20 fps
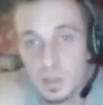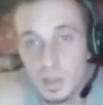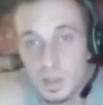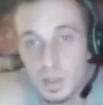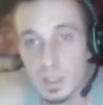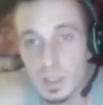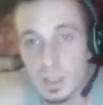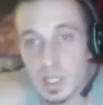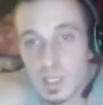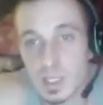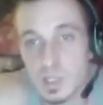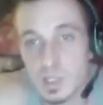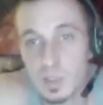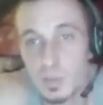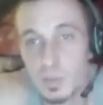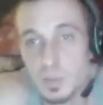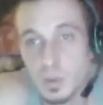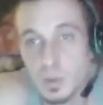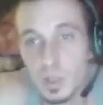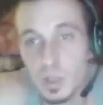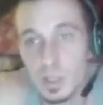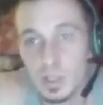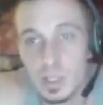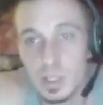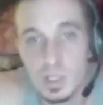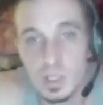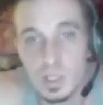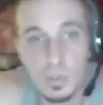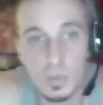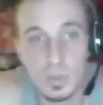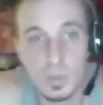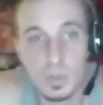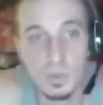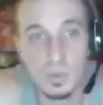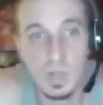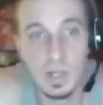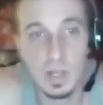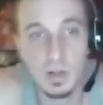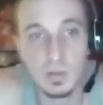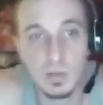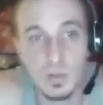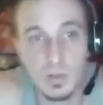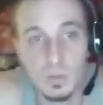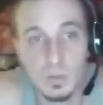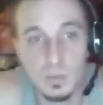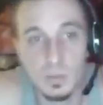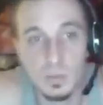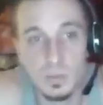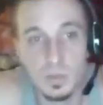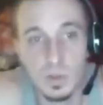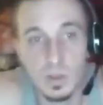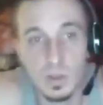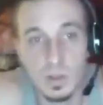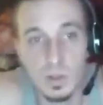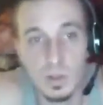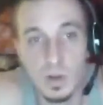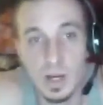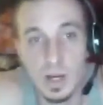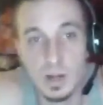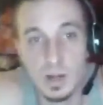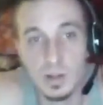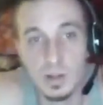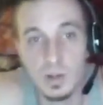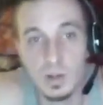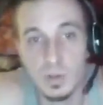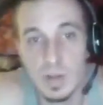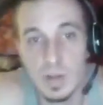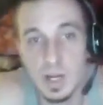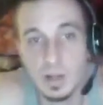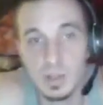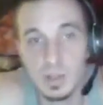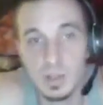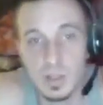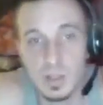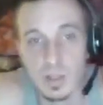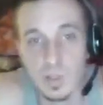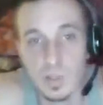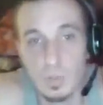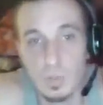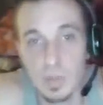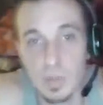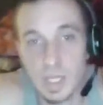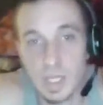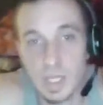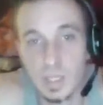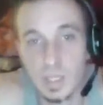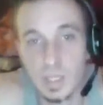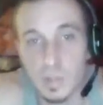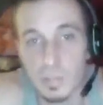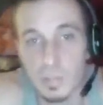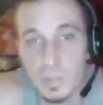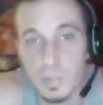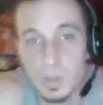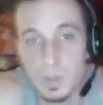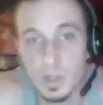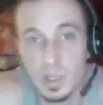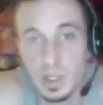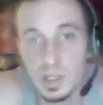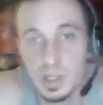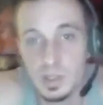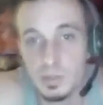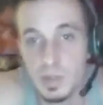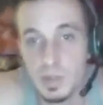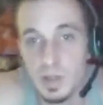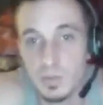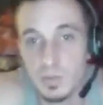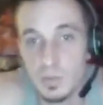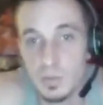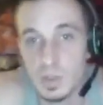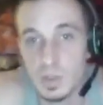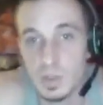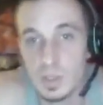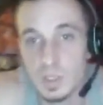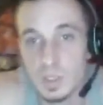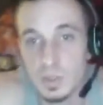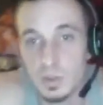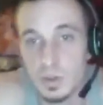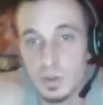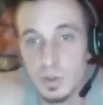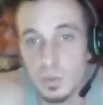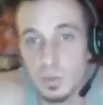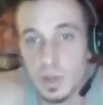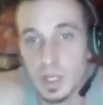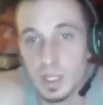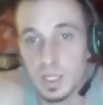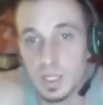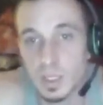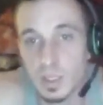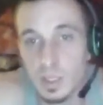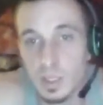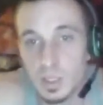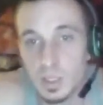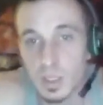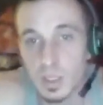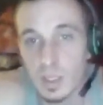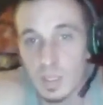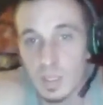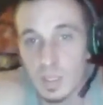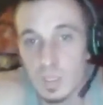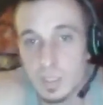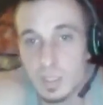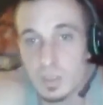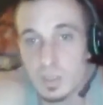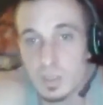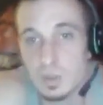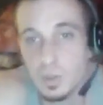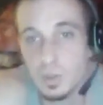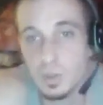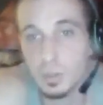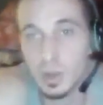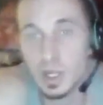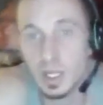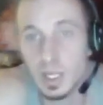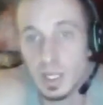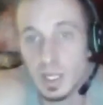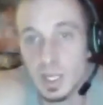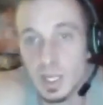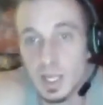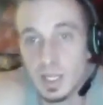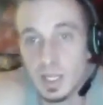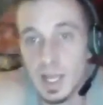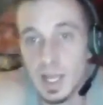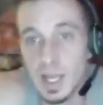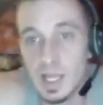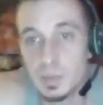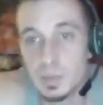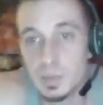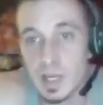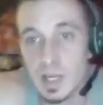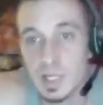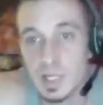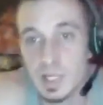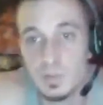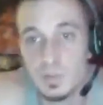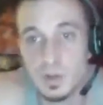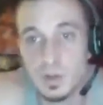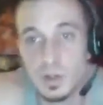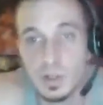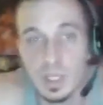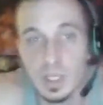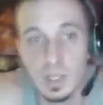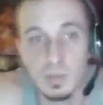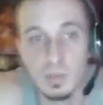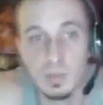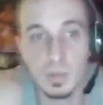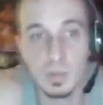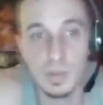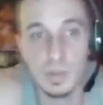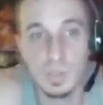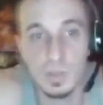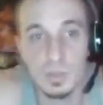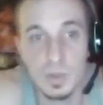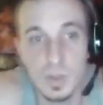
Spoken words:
And like a sleepwalker, he stumbles around and around in circle, making no progress, being forced into an awakening at last by his falling and bruised